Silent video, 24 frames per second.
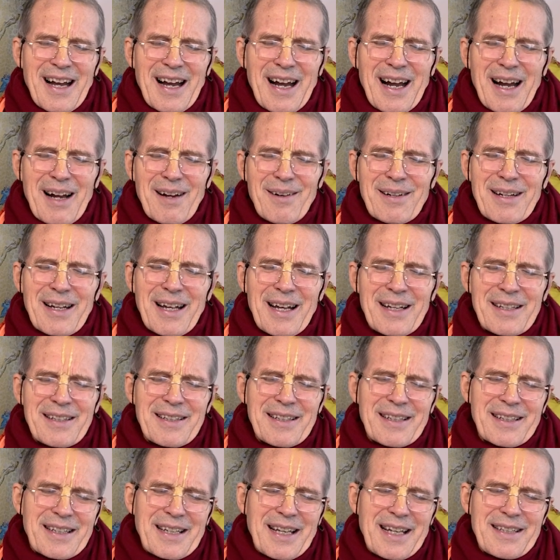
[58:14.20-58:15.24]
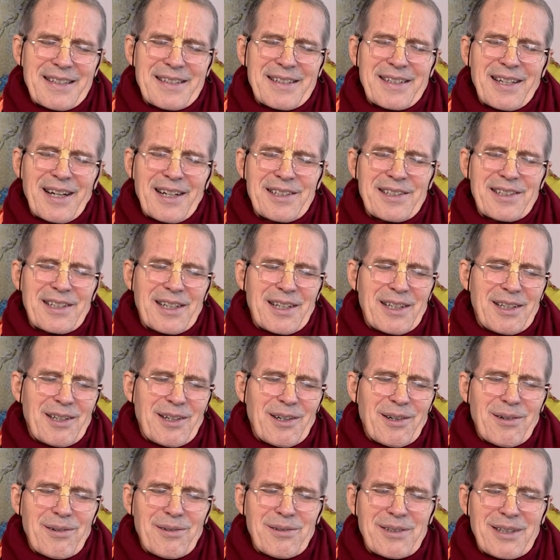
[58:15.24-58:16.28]
how can such a
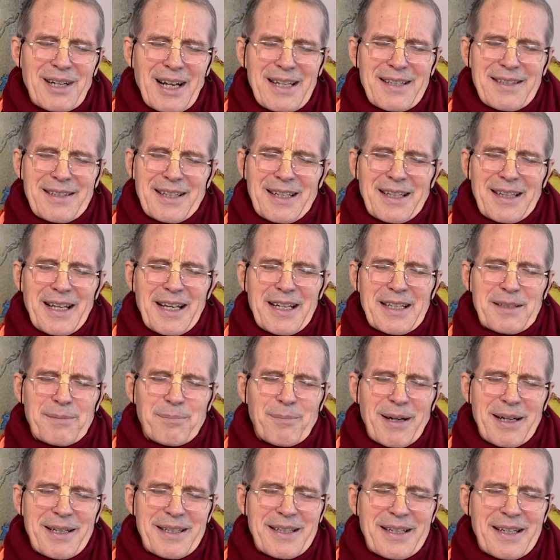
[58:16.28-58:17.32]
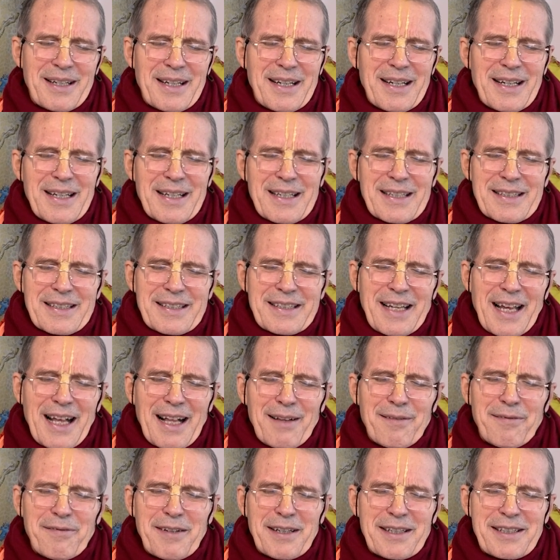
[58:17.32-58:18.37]
low rascal as
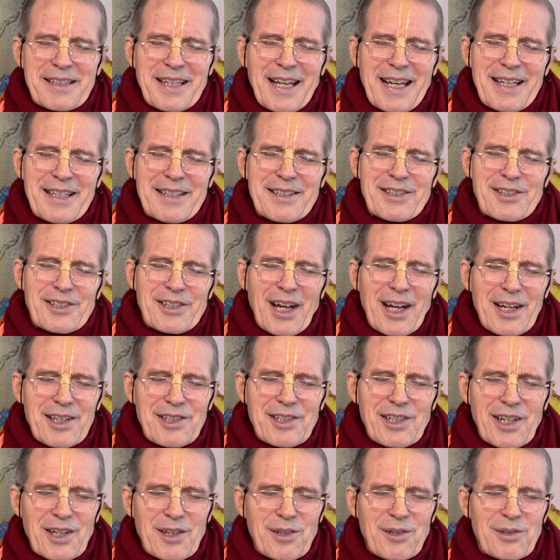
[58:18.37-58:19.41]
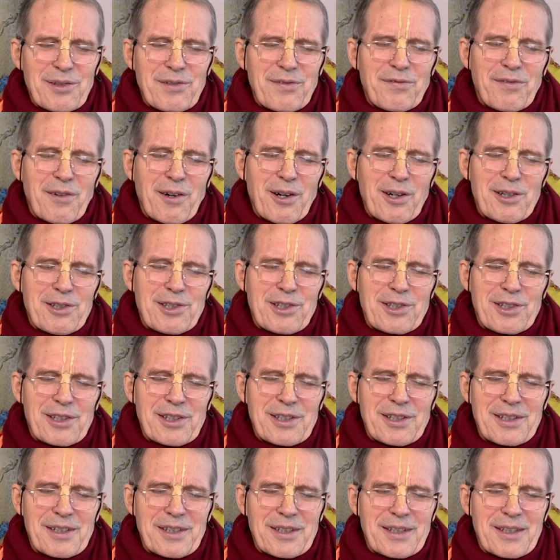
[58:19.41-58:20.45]
myself attain such a good fortune?
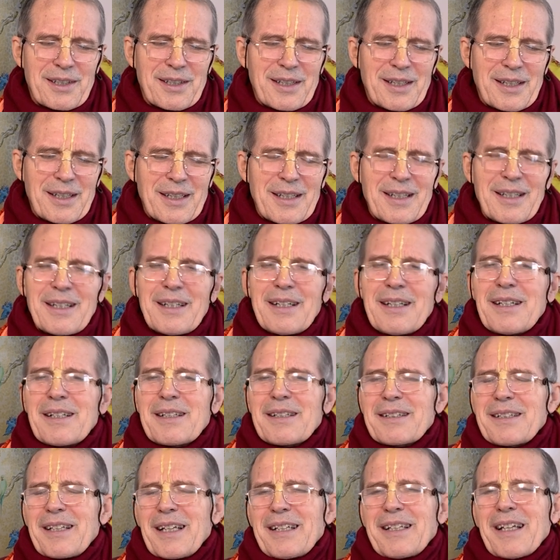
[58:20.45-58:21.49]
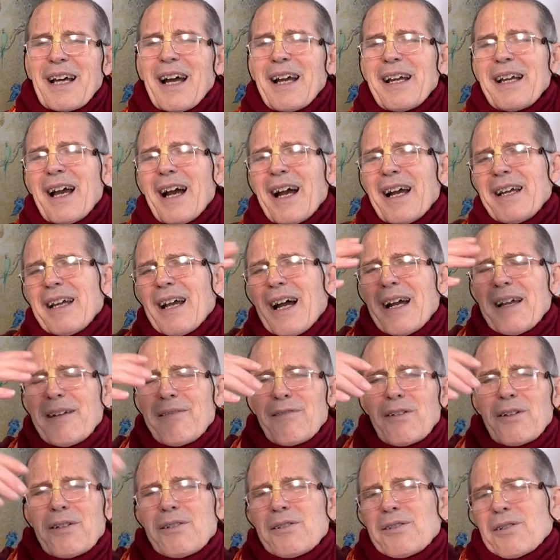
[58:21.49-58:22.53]
Then I
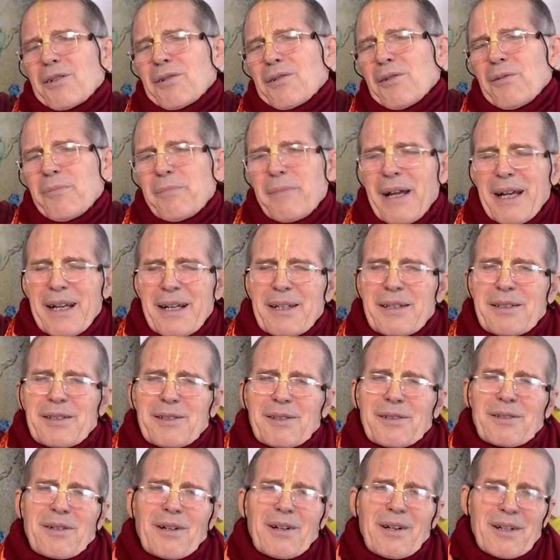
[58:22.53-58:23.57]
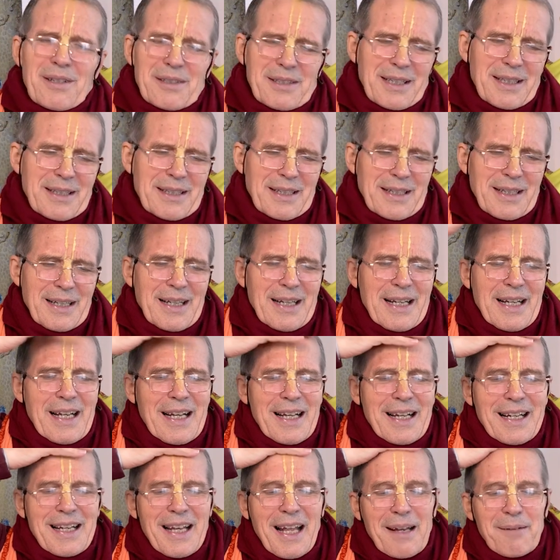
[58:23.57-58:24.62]
want to go back to Godhead.
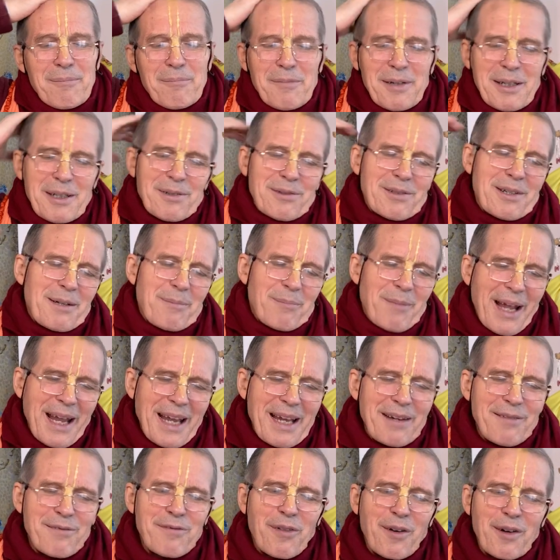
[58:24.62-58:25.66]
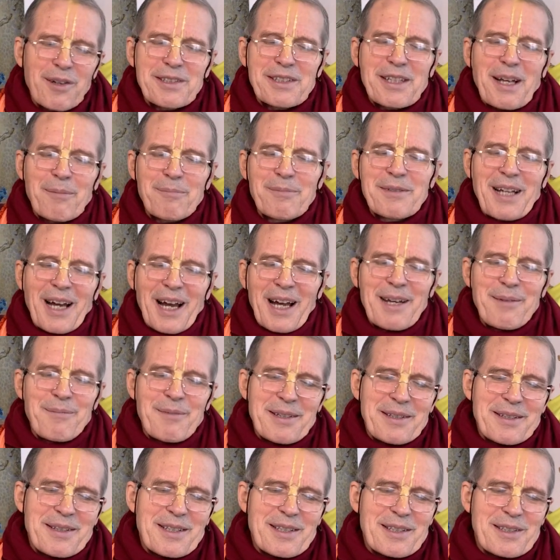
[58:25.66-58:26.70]
Let me remain for some time
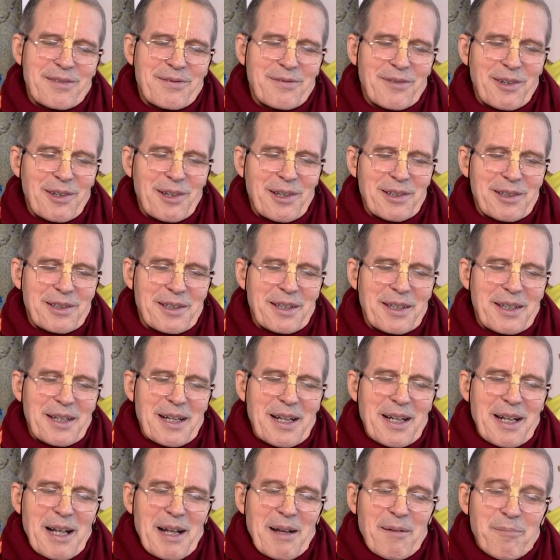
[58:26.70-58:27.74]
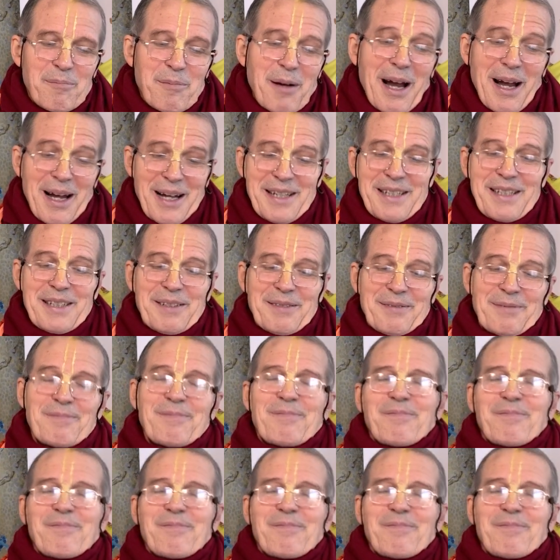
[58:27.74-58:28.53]
in this world, but